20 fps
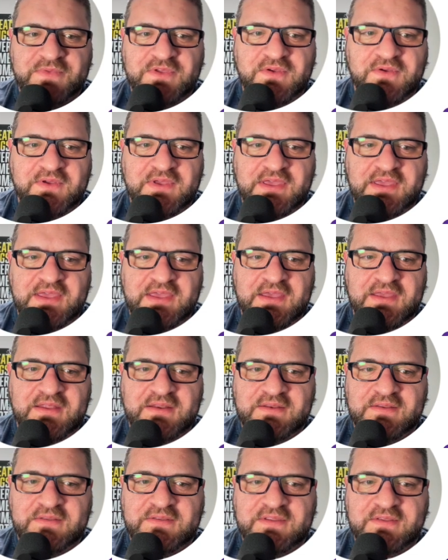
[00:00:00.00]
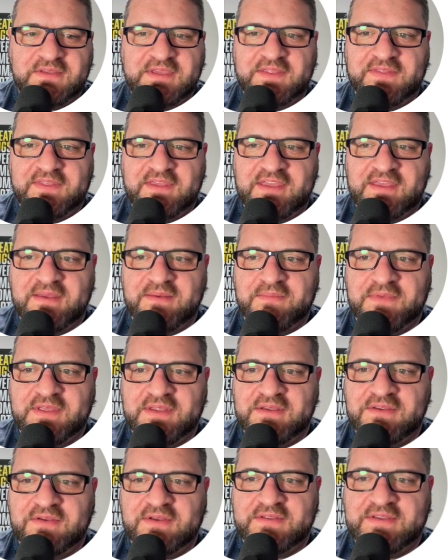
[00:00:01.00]
You can delete them,
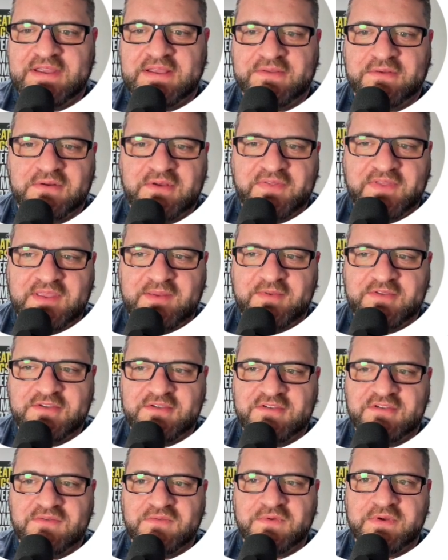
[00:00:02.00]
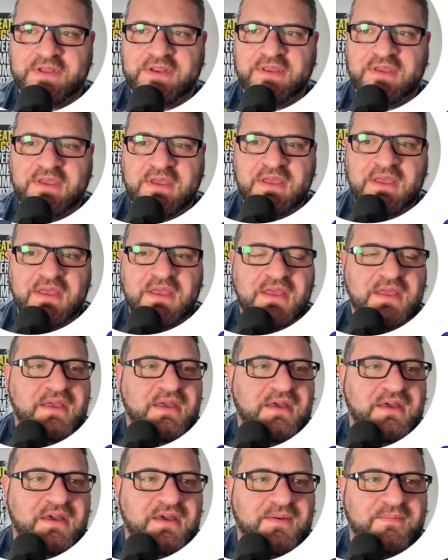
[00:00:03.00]
and you can download all the images you want.
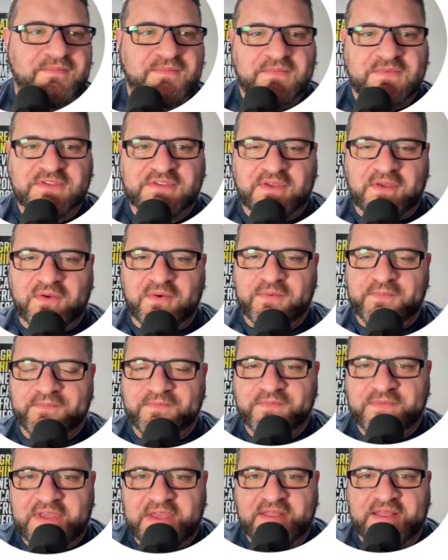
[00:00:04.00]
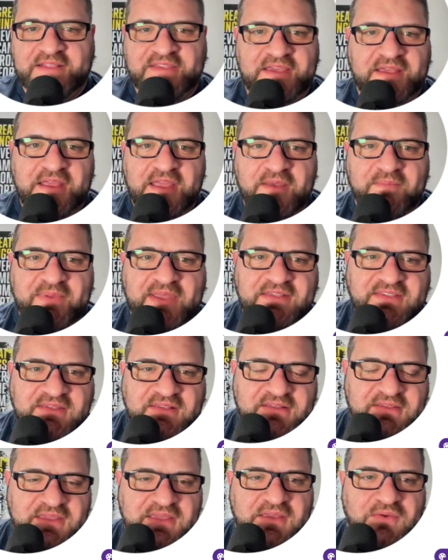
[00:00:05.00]
So yeah, that's it.
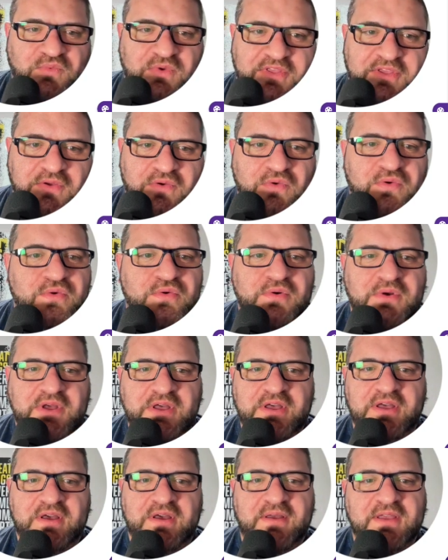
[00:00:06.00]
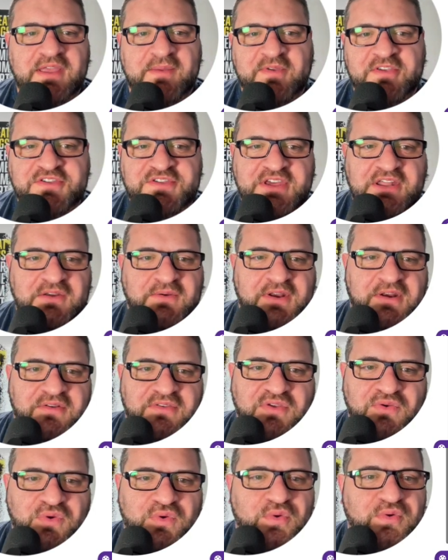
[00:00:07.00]
Basically, really cool image generator
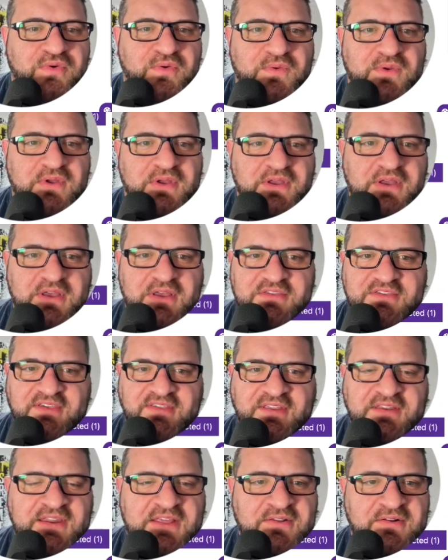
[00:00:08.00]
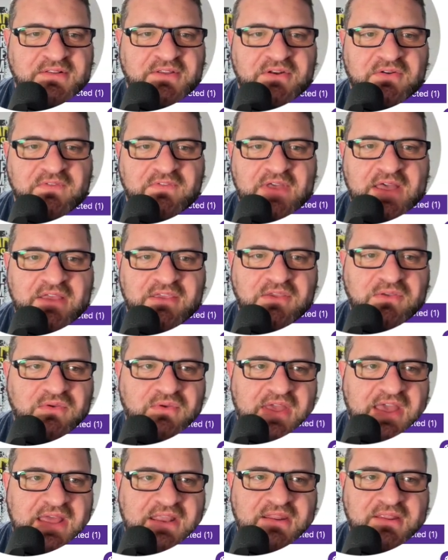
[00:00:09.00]
tool. Just another little
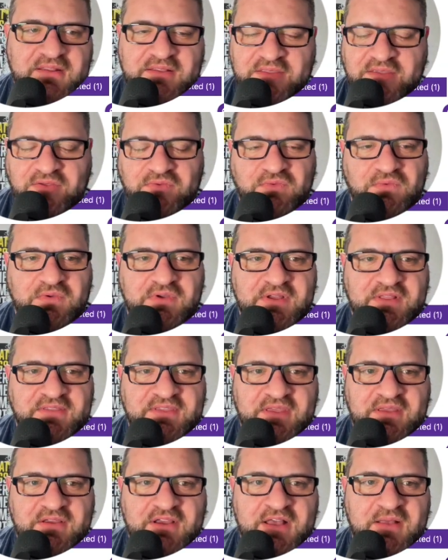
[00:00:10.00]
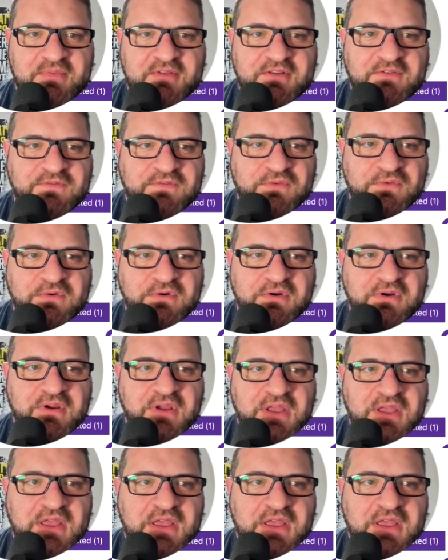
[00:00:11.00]
value added to Content Goblin for